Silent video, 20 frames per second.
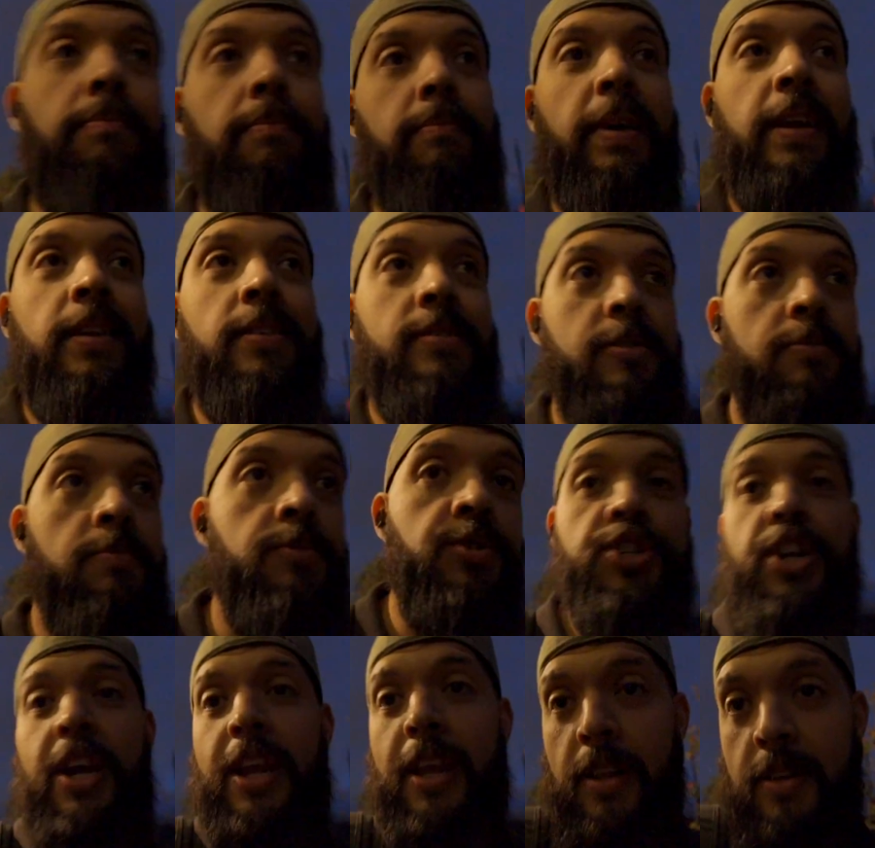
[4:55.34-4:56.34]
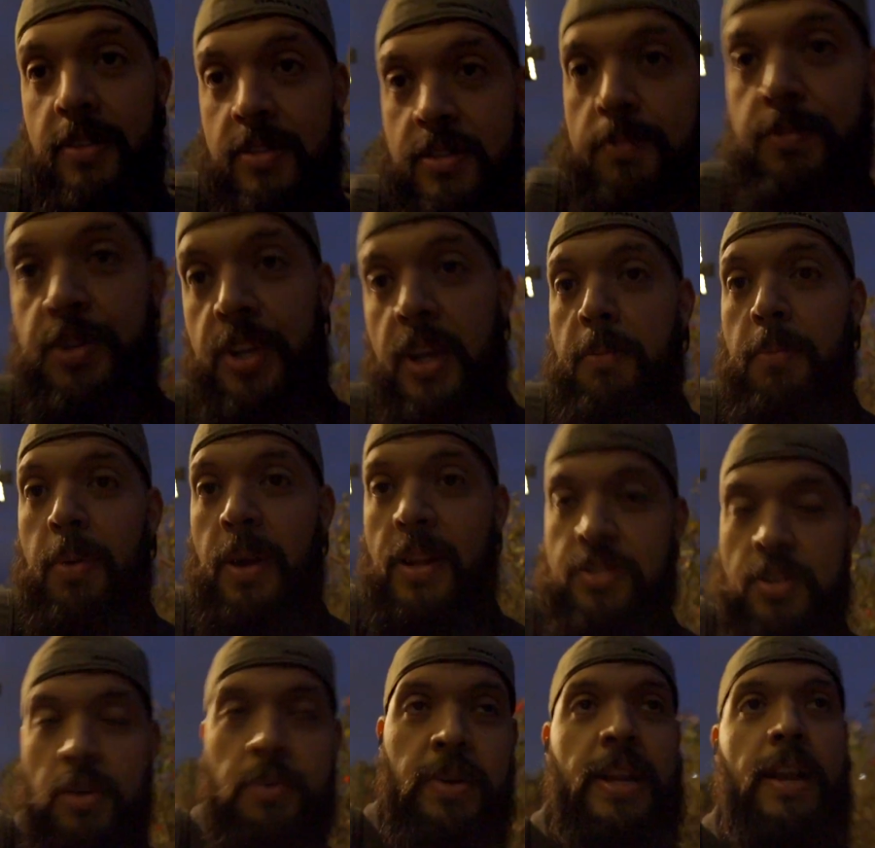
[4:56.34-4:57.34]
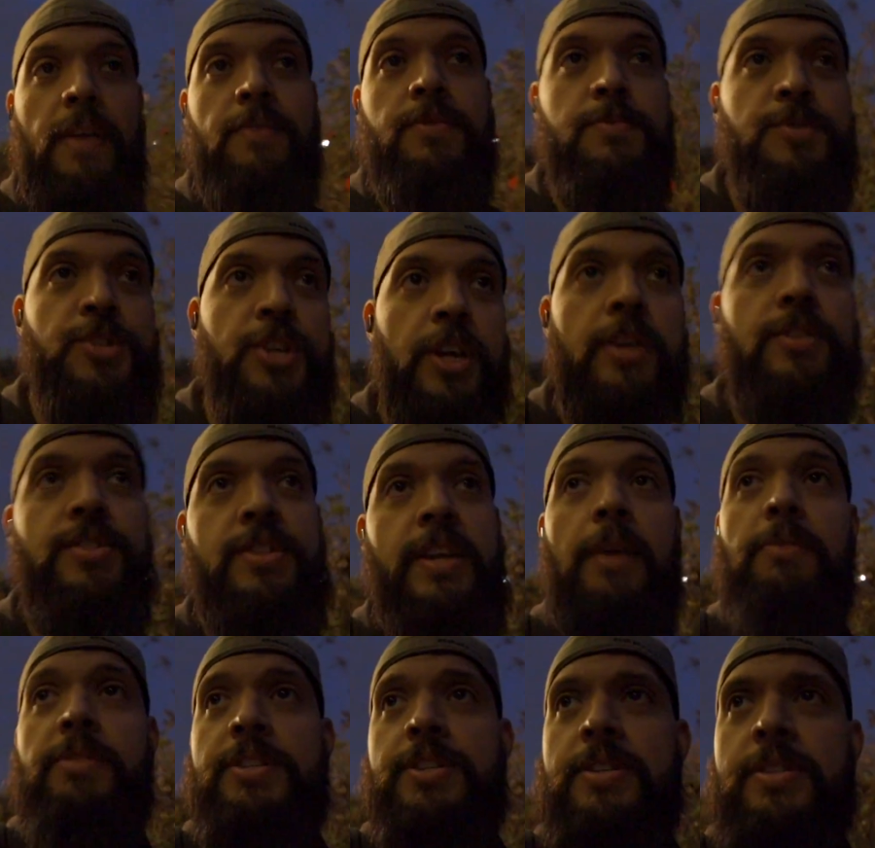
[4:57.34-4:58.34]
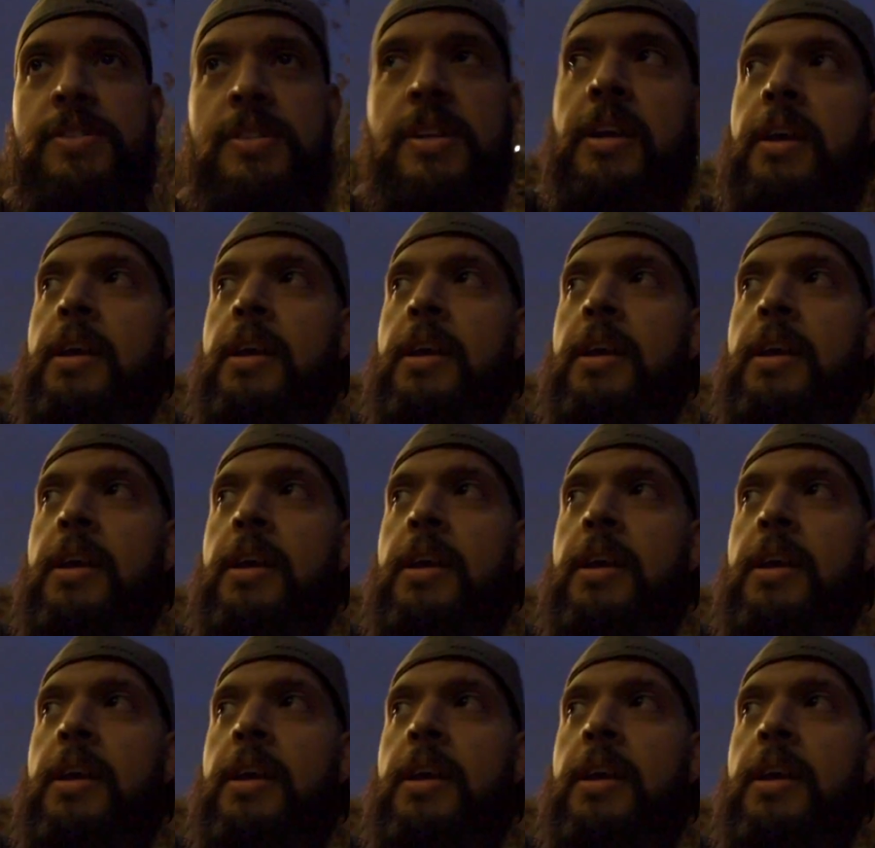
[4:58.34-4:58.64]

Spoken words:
made us some chicken breast so we can have some chicken sandwiches.